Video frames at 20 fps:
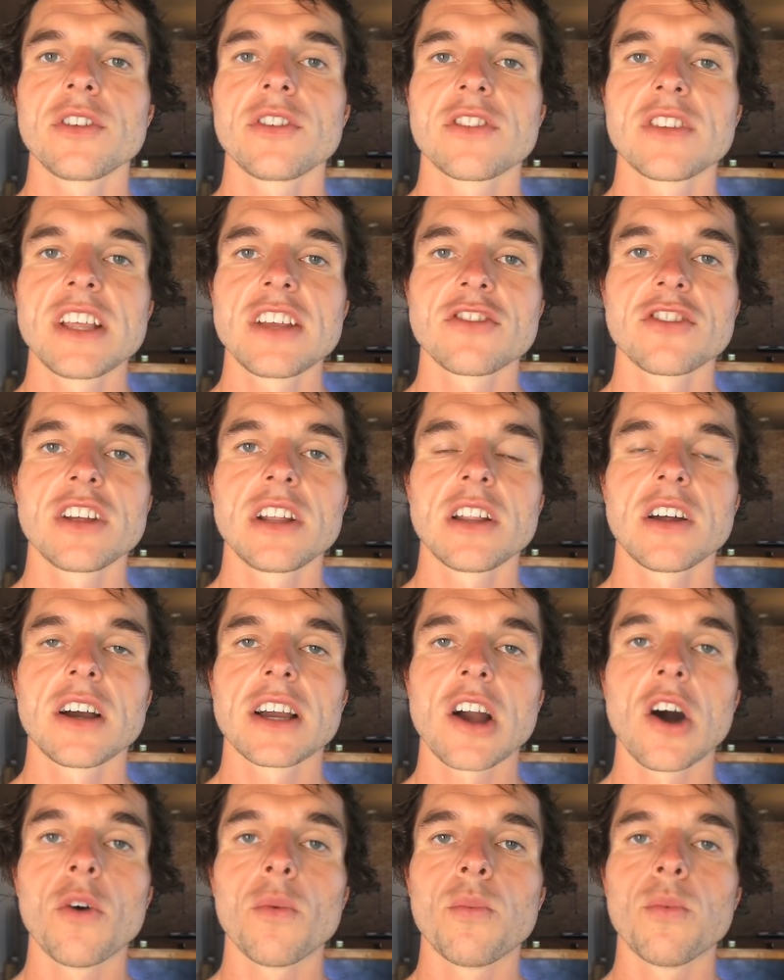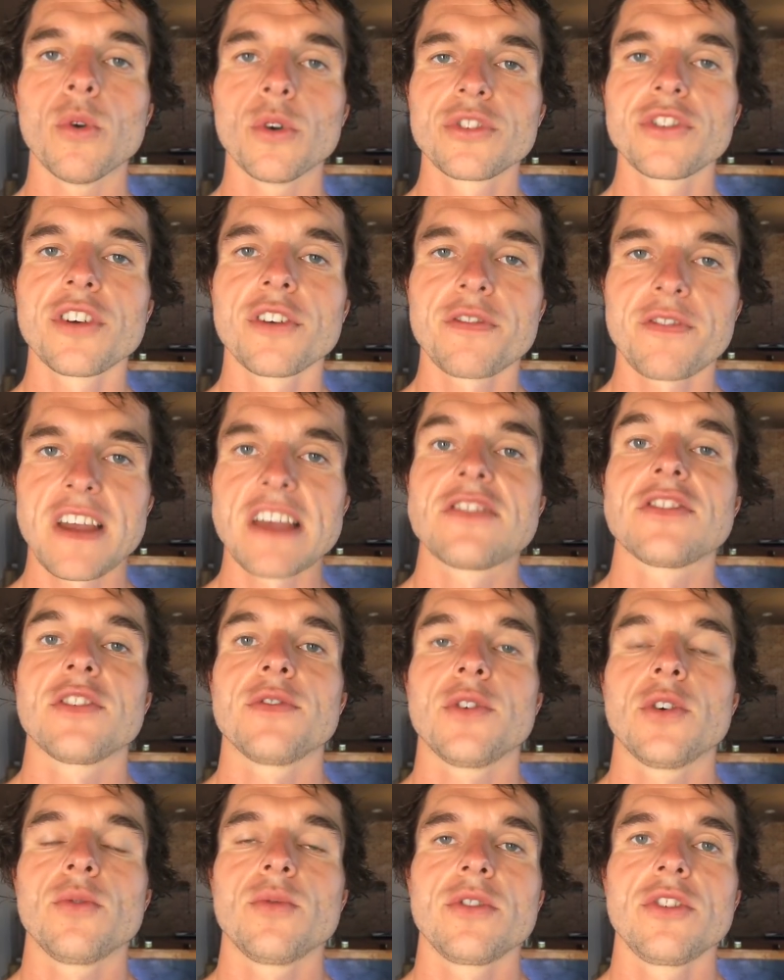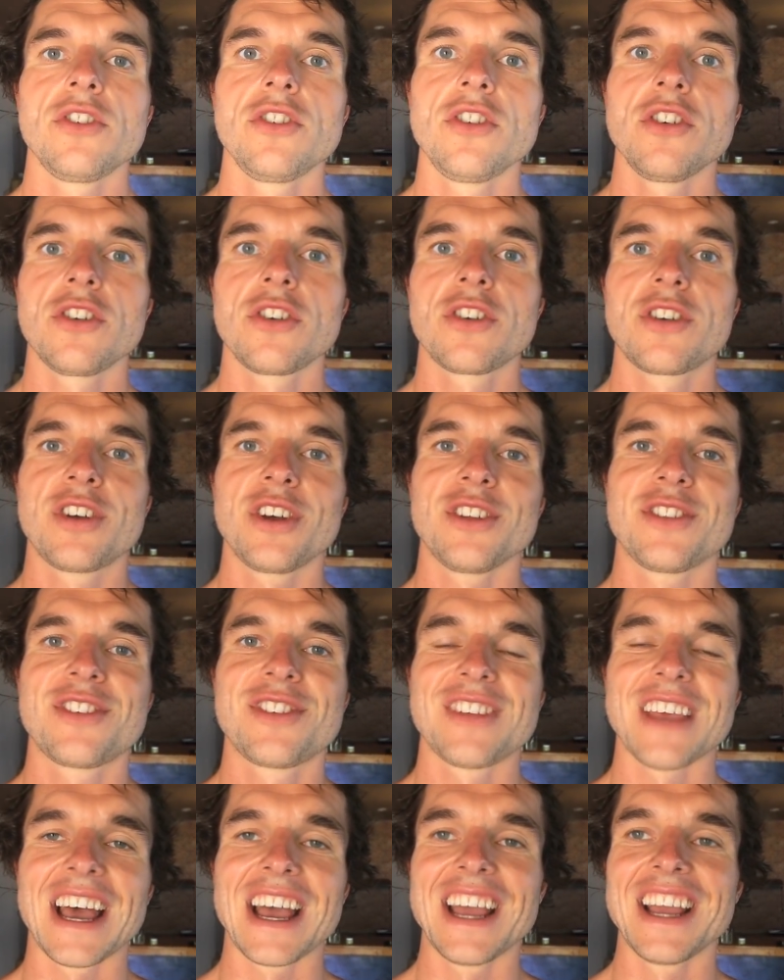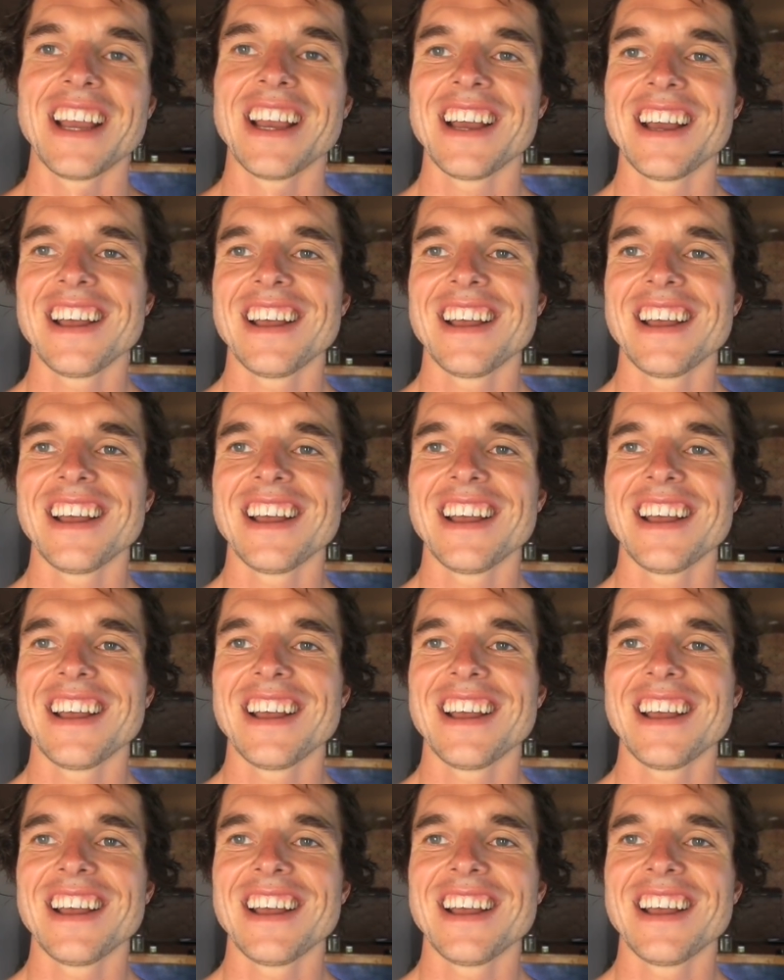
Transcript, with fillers: It's literally like a water festival, you could say.